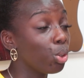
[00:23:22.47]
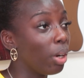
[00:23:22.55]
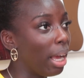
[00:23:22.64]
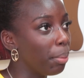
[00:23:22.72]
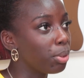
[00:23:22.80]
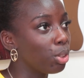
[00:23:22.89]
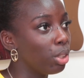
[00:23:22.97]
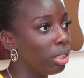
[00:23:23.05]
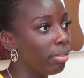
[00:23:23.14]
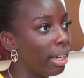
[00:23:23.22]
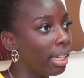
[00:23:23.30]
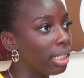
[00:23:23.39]
you're
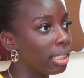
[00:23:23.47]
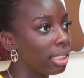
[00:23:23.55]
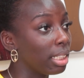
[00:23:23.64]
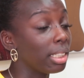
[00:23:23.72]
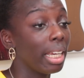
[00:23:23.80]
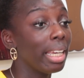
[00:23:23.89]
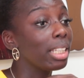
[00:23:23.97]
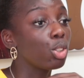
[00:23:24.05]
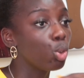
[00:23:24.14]
absolutely right in the sense that it's